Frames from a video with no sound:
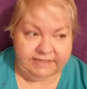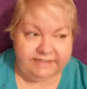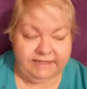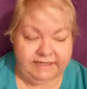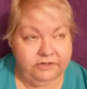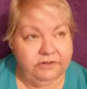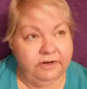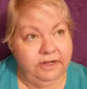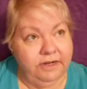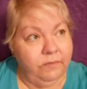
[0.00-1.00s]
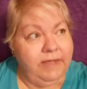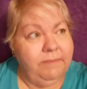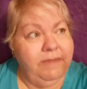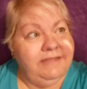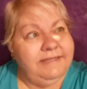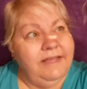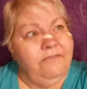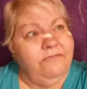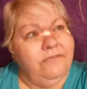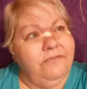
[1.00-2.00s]
center and weigh
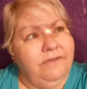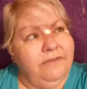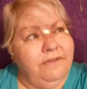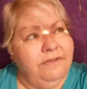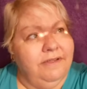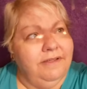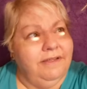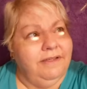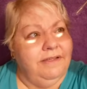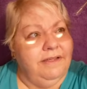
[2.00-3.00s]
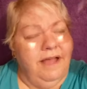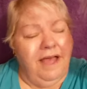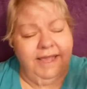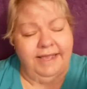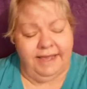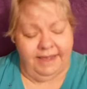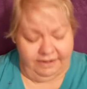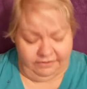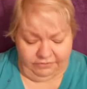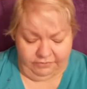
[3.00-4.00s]
myself. I gotta
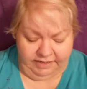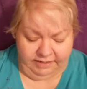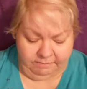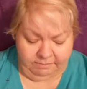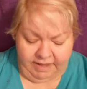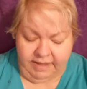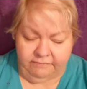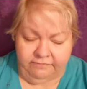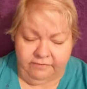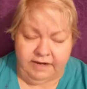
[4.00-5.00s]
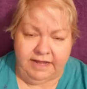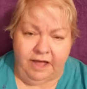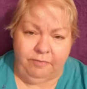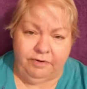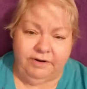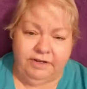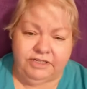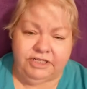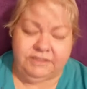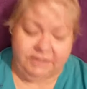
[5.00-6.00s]
do it. My friend Alberta,
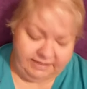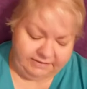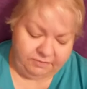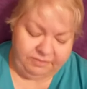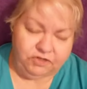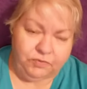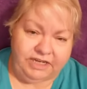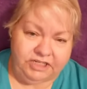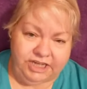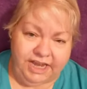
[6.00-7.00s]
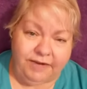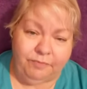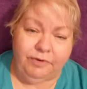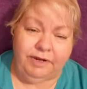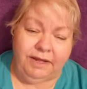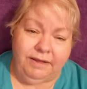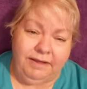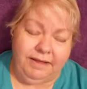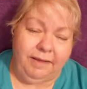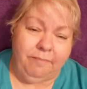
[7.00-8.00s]
she's lost so much weight she had to put a
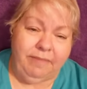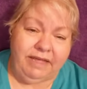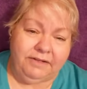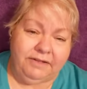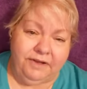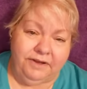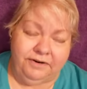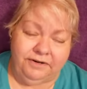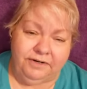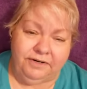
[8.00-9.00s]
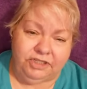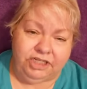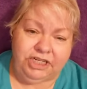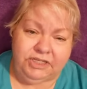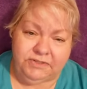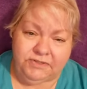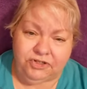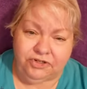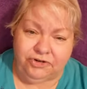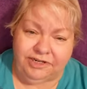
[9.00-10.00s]
belt on her jeans
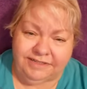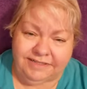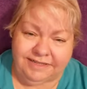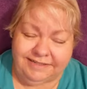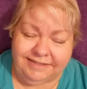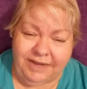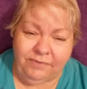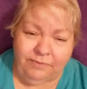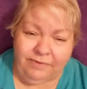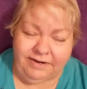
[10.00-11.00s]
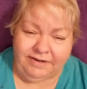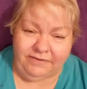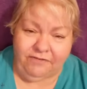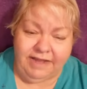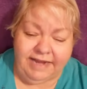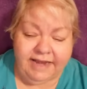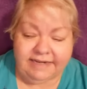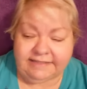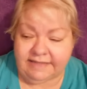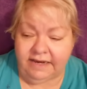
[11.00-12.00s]
shorts because they were wanting to fall down.
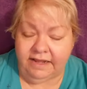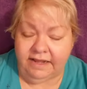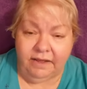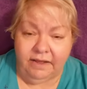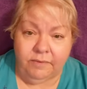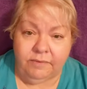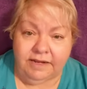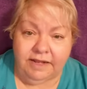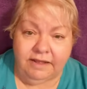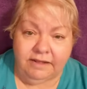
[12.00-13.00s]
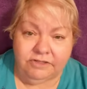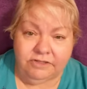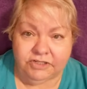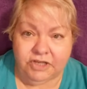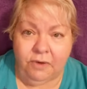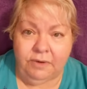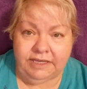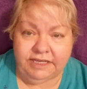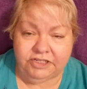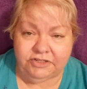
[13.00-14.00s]
I said, Well, just go
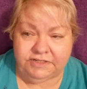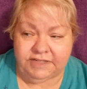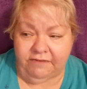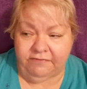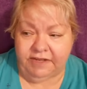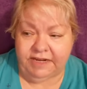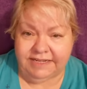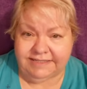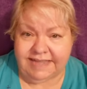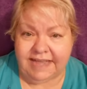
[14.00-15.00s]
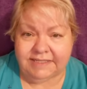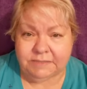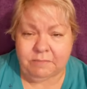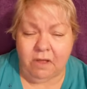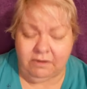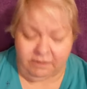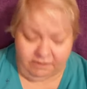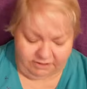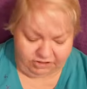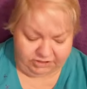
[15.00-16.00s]
and get yourself the next size smaller.
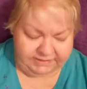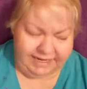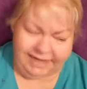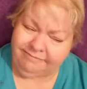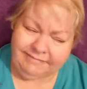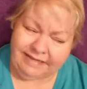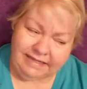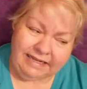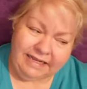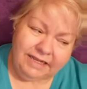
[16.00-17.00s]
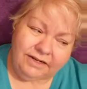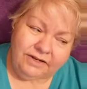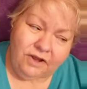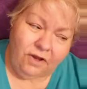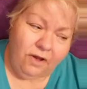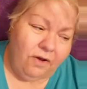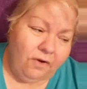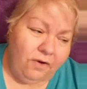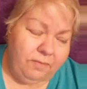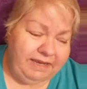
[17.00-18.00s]
And she said,
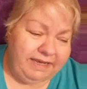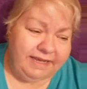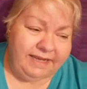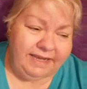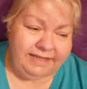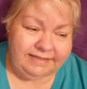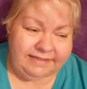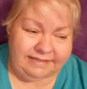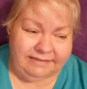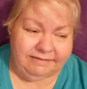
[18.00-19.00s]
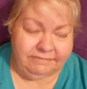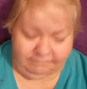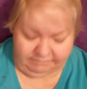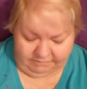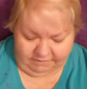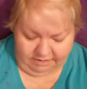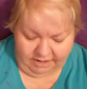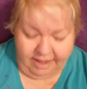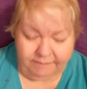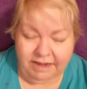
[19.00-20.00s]
No, because
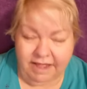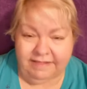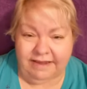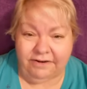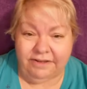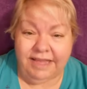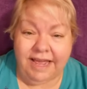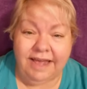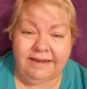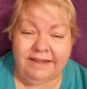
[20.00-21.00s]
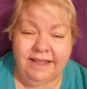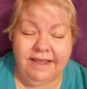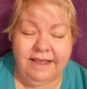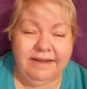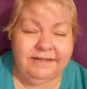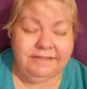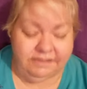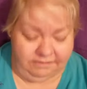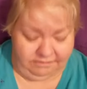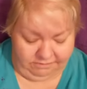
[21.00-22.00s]
I'm not there yet. And
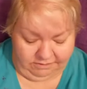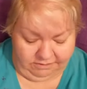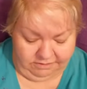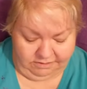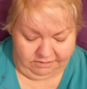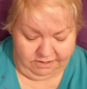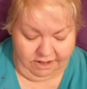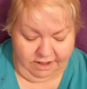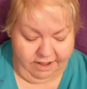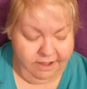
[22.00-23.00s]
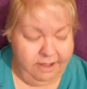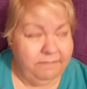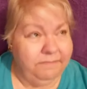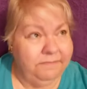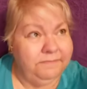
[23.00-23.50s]
um,